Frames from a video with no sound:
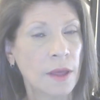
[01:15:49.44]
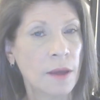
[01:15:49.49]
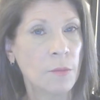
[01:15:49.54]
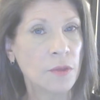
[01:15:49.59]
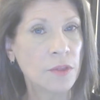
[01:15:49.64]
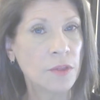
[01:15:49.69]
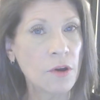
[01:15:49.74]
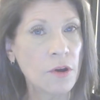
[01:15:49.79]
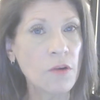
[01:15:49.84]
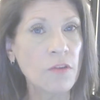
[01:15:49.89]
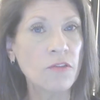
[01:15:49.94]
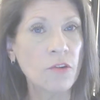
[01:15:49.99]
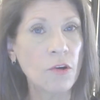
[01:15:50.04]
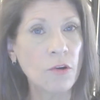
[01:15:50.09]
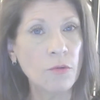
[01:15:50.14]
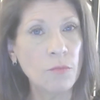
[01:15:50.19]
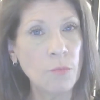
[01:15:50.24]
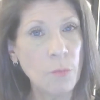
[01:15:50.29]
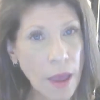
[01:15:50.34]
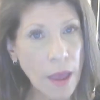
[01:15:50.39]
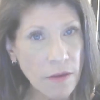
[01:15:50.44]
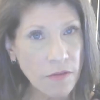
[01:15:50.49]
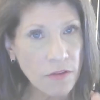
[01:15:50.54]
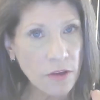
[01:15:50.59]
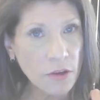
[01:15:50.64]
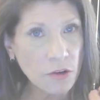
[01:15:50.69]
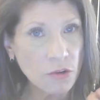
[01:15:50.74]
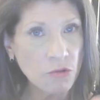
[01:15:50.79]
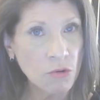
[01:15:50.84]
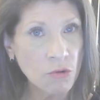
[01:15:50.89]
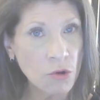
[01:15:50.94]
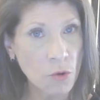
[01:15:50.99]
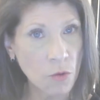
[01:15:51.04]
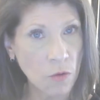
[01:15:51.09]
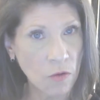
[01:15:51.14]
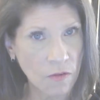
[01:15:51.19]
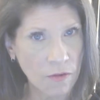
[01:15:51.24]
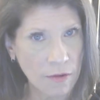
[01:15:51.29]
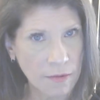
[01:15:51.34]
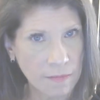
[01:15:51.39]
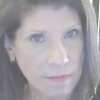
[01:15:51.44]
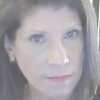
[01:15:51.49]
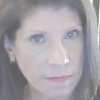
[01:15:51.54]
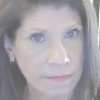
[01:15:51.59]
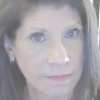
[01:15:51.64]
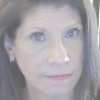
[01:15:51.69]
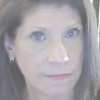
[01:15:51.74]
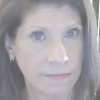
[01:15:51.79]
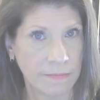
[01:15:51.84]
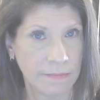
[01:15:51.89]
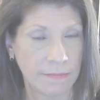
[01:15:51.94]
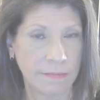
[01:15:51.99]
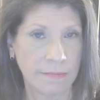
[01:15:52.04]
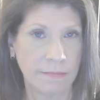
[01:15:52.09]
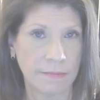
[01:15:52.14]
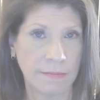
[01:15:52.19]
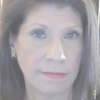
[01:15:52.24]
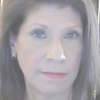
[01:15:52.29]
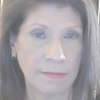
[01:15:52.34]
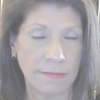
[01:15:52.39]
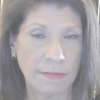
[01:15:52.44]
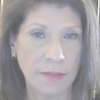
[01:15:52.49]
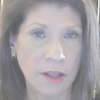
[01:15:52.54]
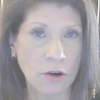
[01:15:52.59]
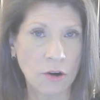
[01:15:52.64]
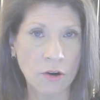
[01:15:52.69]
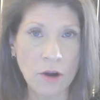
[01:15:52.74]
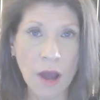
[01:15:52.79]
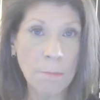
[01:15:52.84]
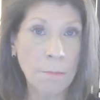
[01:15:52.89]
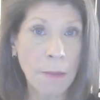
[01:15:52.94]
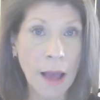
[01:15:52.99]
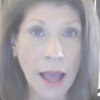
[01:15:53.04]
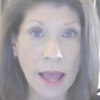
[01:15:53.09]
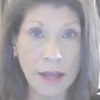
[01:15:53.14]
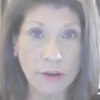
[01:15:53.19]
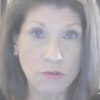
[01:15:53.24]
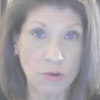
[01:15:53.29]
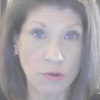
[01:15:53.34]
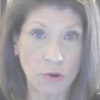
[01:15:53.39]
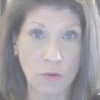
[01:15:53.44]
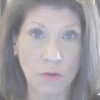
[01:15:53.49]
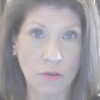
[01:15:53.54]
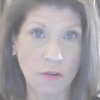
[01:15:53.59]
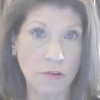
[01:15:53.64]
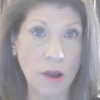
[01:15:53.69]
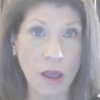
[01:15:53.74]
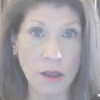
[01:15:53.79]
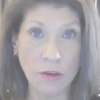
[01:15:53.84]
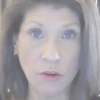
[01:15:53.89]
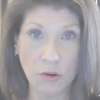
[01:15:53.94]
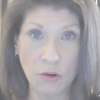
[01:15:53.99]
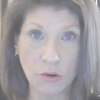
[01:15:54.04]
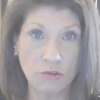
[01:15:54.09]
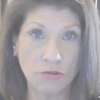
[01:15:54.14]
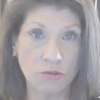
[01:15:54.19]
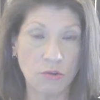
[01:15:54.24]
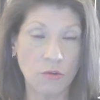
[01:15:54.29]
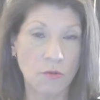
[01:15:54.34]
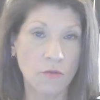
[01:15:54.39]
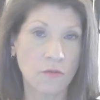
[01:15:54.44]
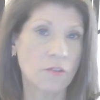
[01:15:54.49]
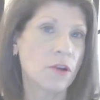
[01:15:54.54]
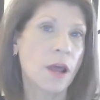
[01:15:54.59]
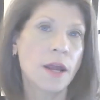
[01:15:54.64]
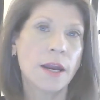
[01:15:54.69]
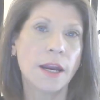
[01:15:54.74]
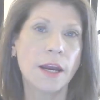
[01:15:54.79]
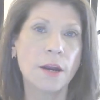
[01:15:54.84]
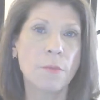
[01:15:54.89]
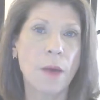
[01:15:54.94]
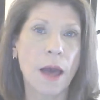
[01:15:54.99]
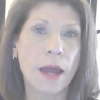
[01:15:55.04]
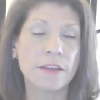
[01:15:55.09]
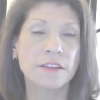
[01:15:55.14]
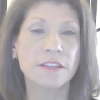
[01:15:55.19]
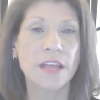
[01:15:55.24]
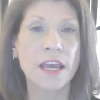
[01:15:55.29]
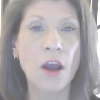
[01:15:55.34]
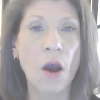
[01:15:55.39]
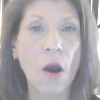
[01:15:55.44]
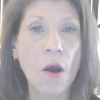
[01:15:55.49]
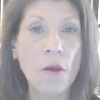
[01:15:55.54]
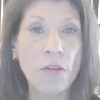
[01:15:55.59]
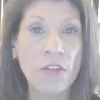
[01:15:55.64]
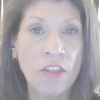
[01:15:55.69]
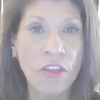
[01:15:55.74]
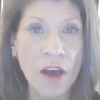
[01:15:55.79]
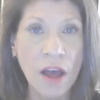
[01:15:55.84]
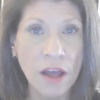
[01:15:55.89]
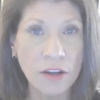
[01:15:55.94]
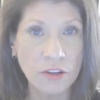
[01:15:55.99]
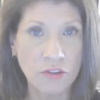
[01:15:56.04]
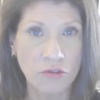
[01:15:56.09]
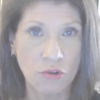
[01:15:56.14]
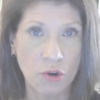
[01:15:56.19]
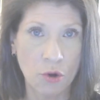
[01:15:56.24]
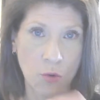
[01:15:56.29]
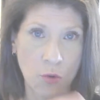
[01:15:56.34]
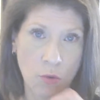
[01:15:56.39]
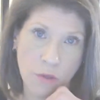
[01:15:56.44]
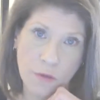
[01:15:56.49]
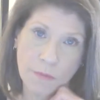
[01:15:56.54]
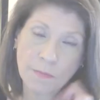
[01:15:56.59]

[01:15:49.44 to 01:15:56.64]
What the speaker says: But there are certain basic truths that are not my truth. They're not your truths. They're not anybody's. They are the truth.